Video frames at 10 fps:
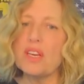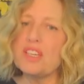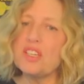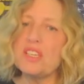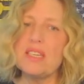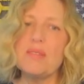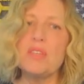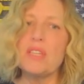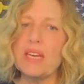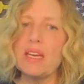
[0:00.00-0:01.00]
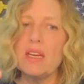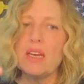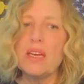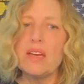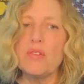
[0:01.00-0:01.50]
It just seems like
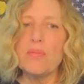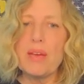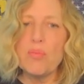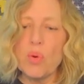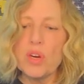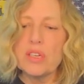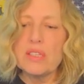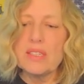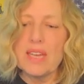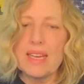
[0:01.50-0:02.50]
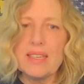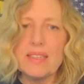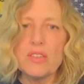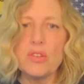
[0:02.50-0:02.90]
it would make more sense